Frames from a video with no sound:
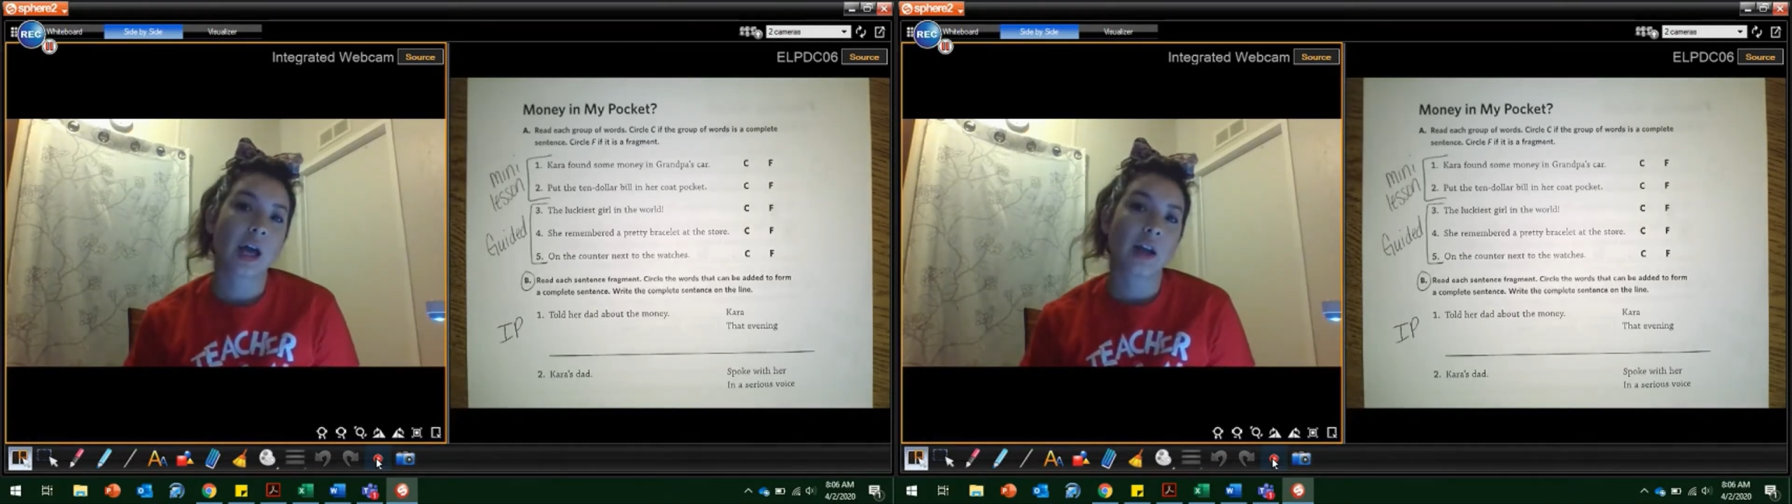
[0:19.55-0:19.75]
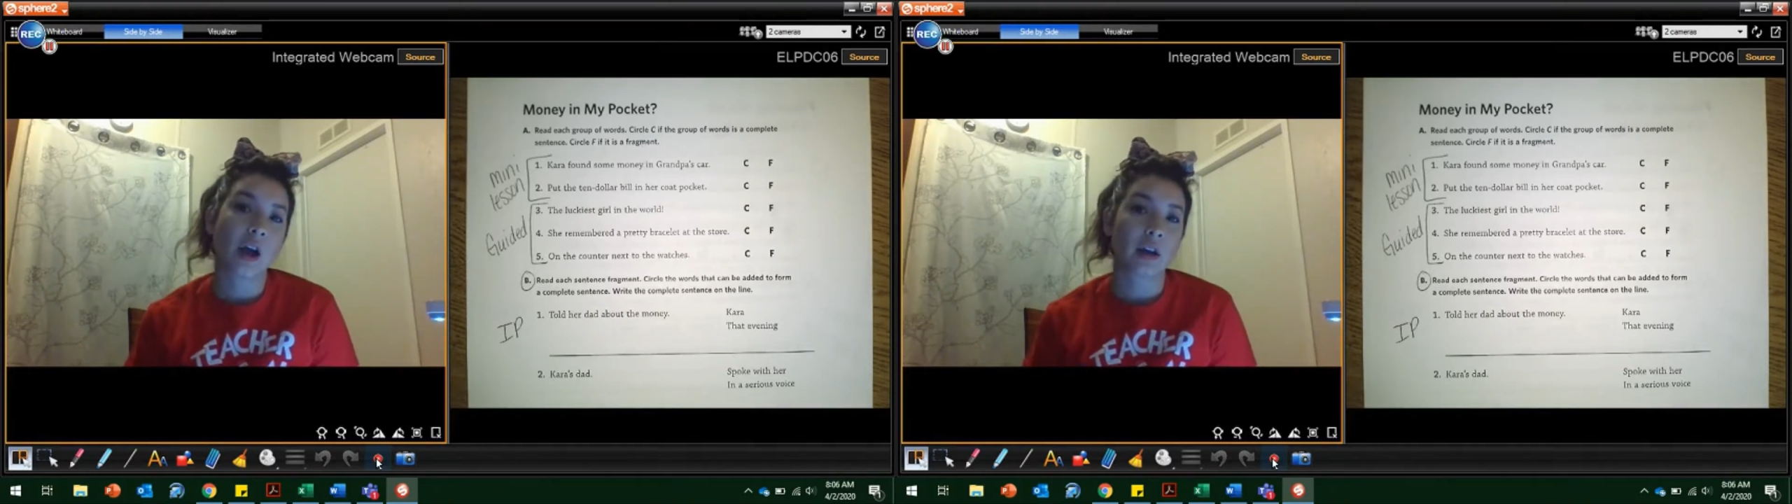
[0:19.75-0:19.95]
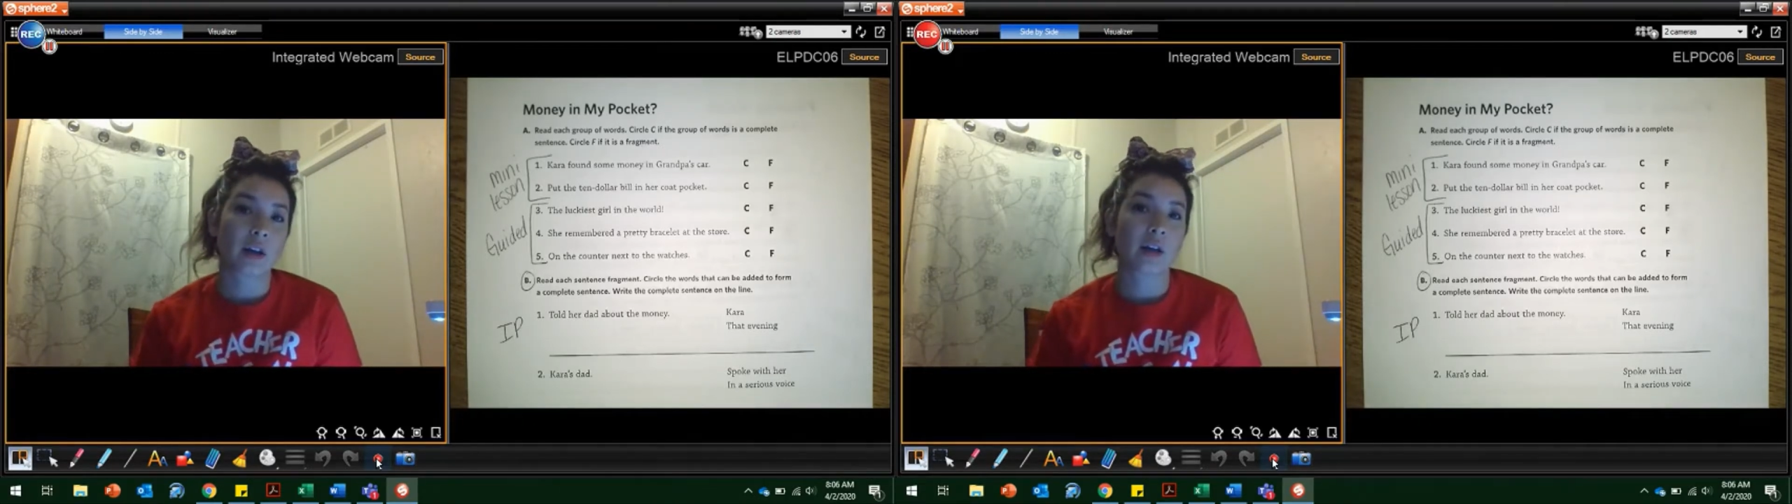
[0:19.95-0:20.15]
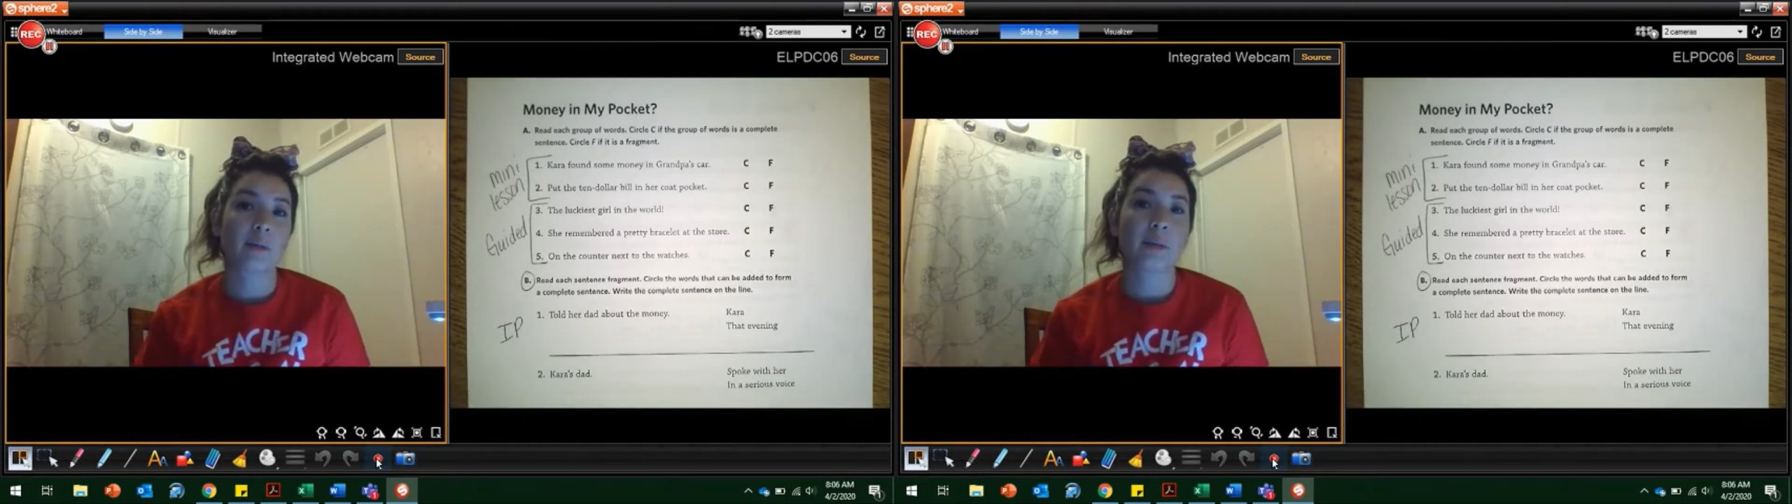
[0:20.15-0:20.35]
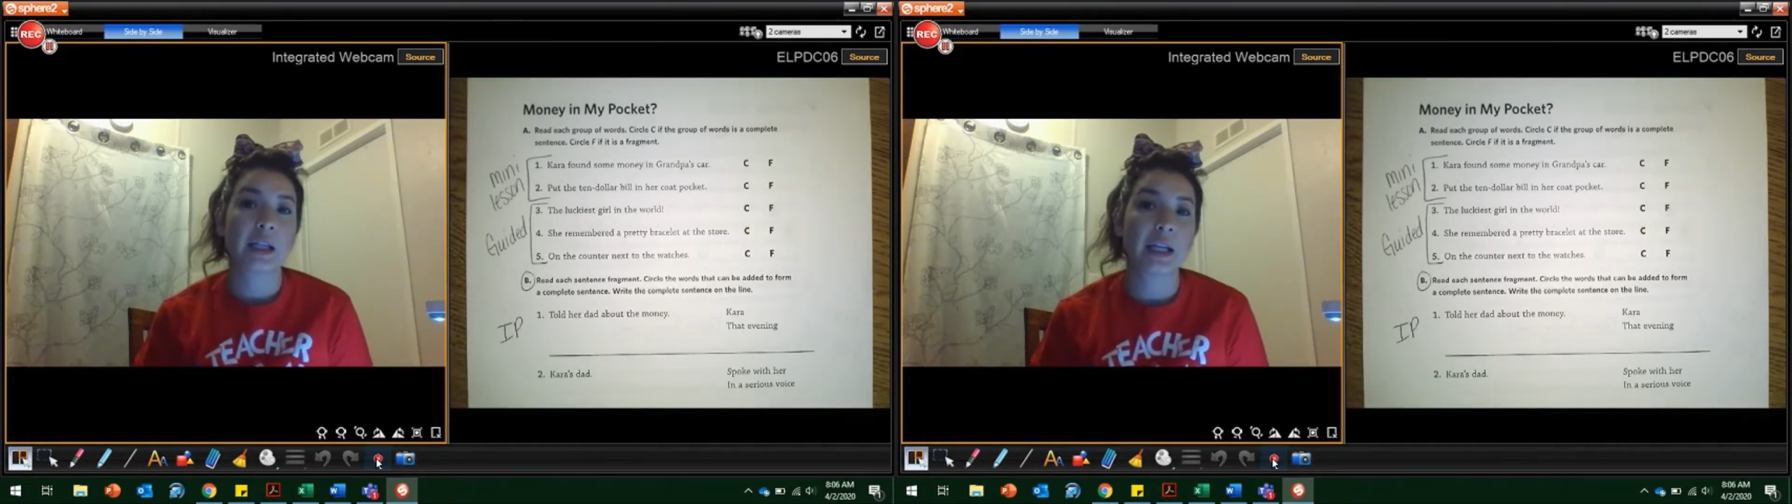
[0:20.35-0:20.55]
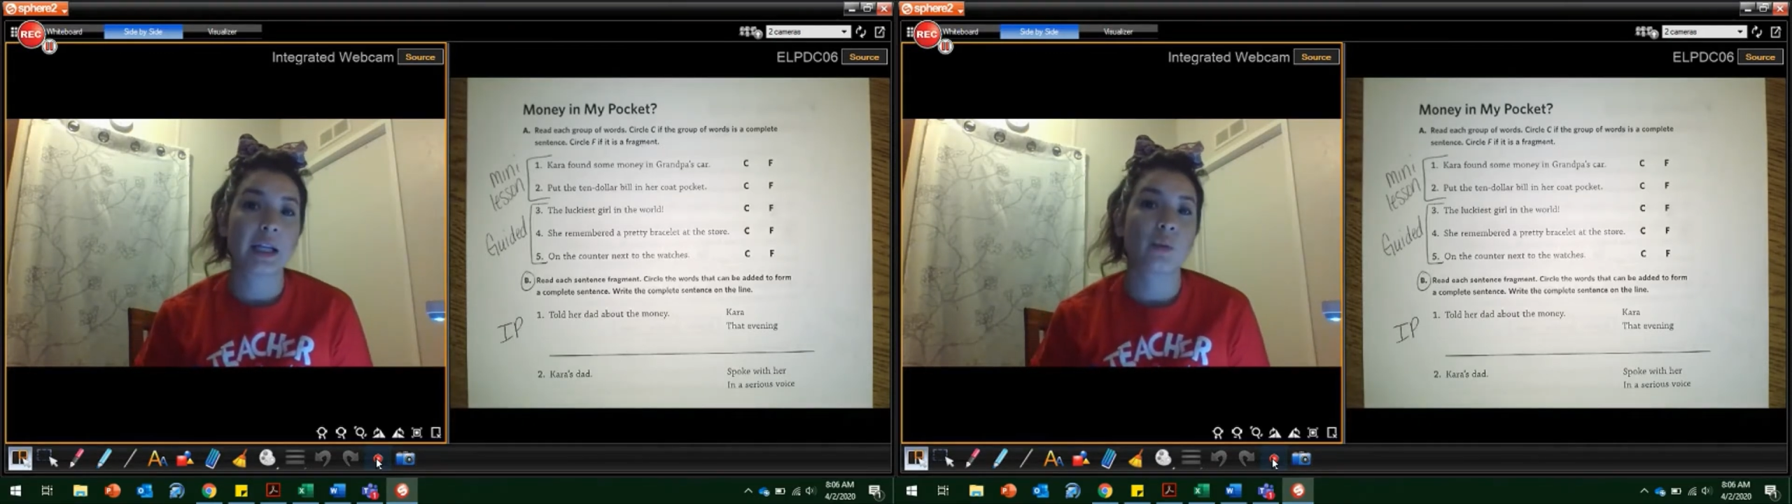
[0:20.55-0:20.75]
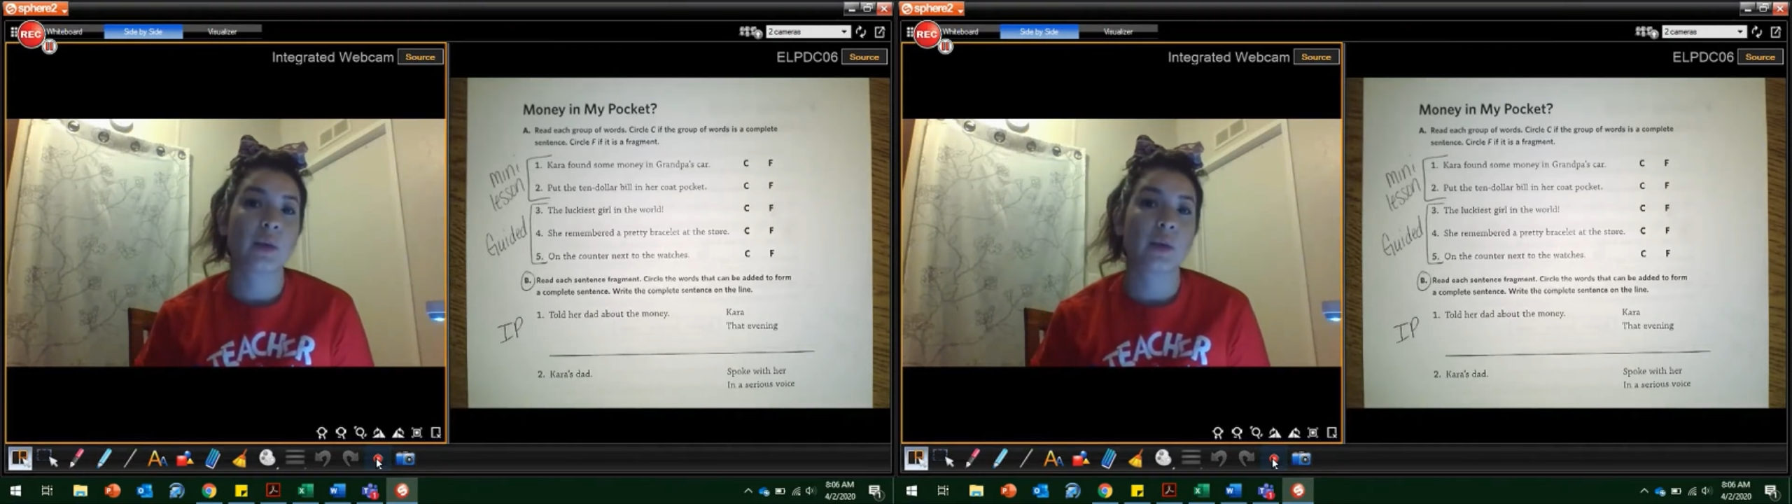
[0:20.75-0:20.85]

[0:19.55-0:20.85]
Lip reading: are complete with